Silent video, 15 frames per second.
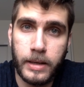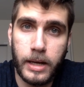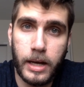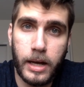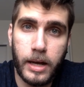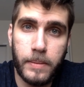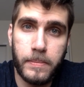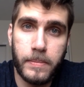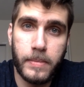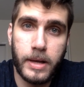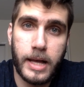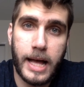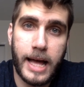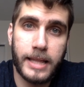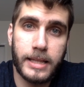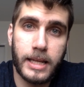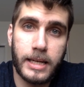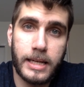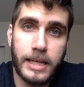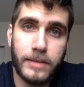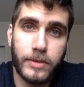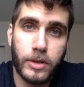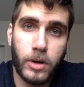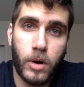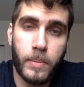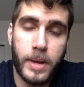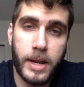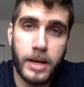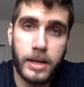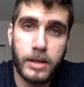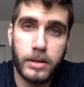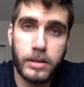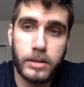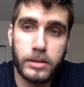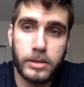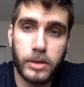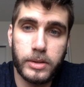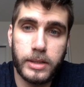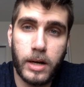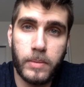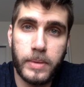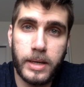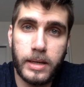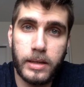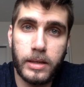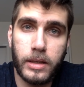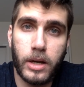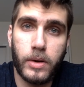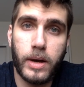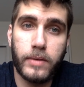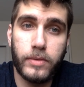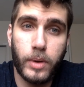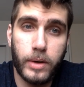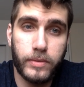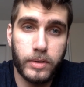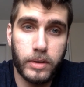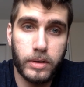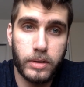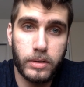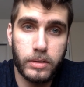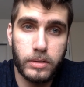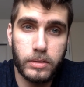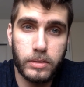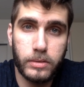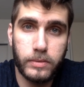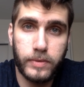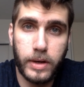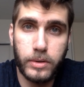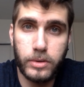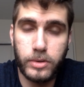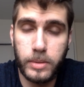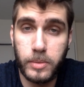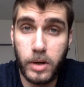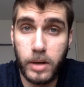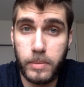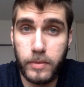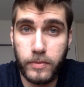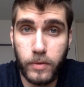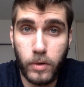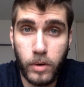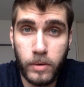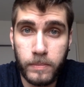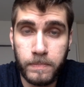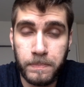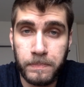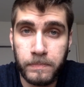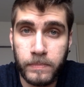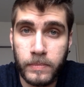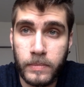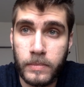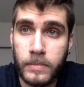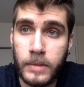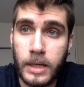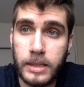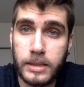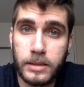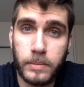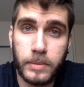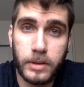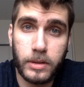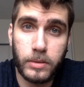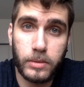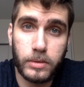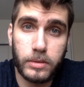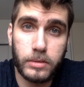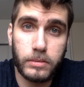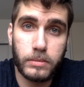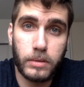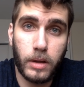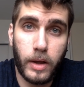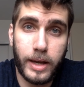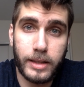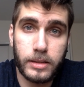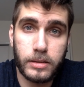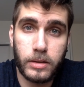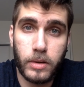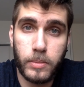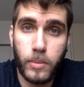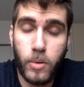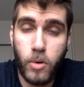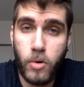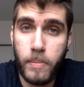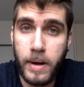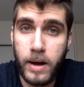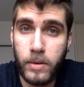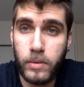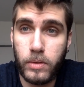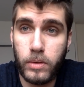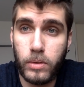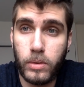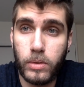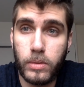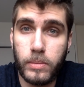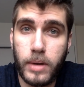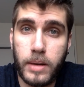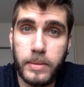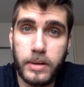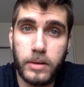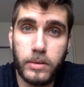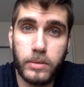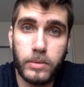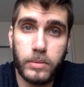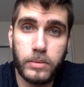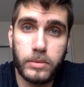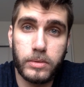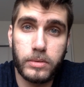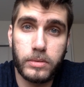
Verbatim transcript: um, and then leave a comment. So tell me, you know, have you ever found a dream guide before? Is it something you would like to know more about, or maybe you,